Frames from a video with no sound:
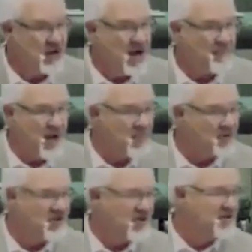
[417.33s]
I'm going
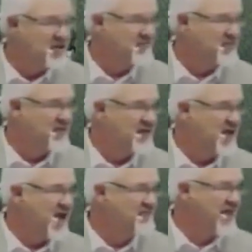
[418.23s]
to tell you everything
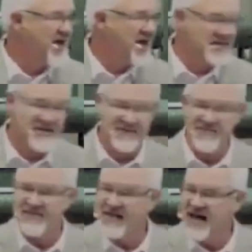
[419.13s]
I've got and
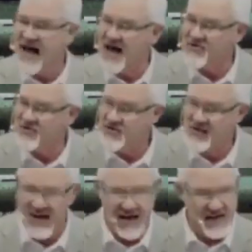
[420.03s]
everything I
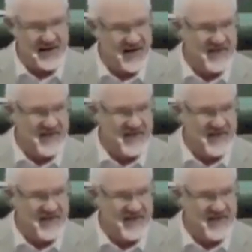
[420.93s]
understand and